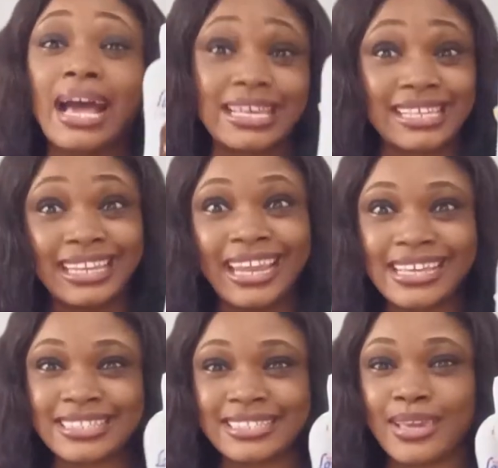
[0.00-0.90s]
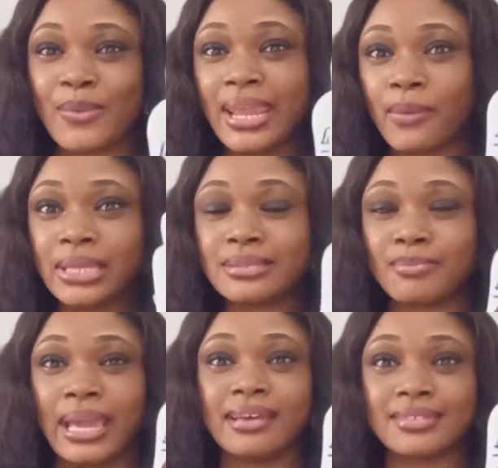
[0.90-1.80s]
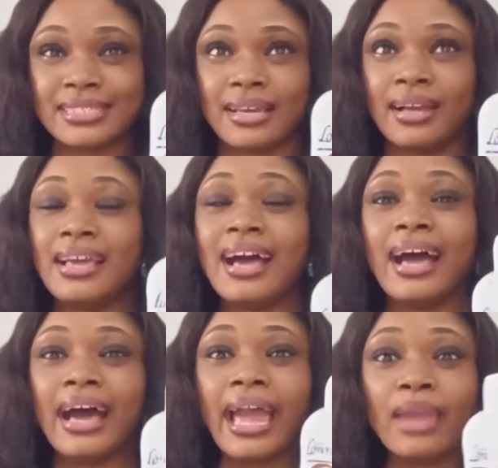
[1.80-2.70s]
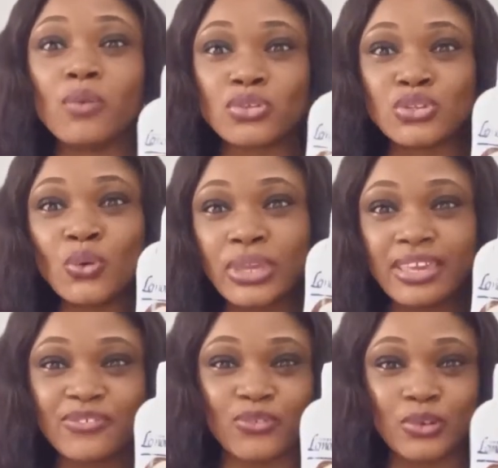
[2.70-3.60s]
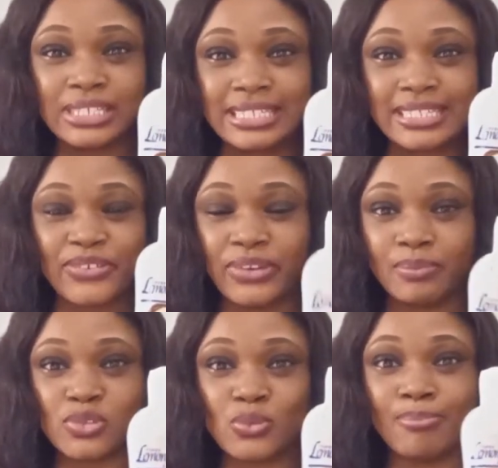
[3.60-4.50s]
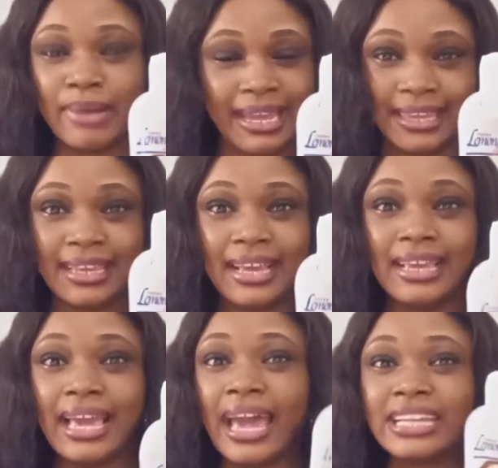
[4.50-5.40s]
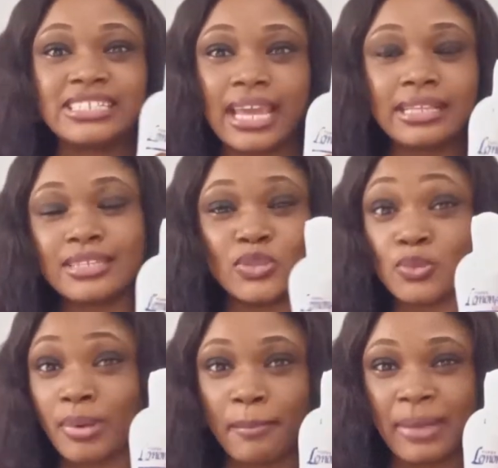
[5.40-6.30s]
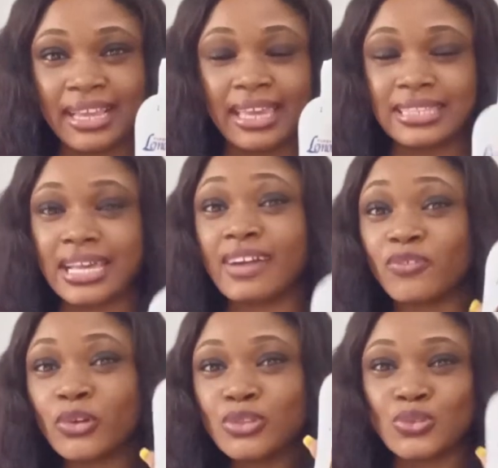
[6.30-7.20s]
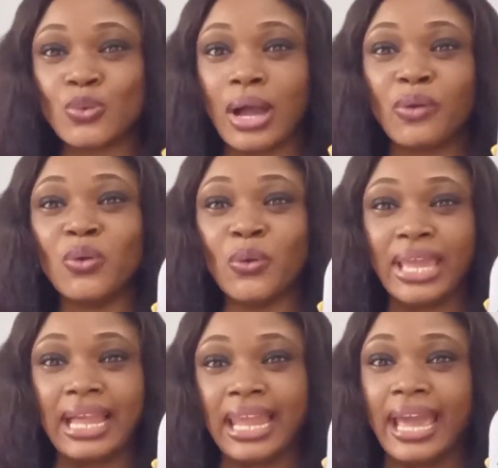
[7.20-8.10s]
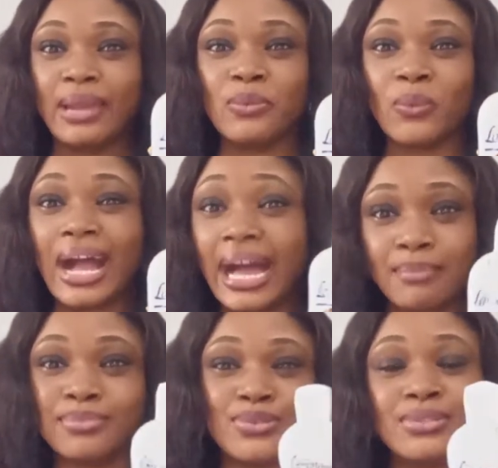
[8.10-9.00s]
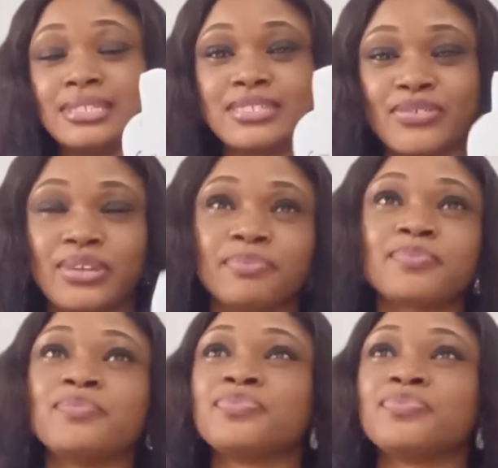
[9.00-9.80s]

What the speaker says: As at last year when I went to Bielsa, I was looking for this cream to buy. I checked in supermarkets, and for you to know how loyal I am to this cream,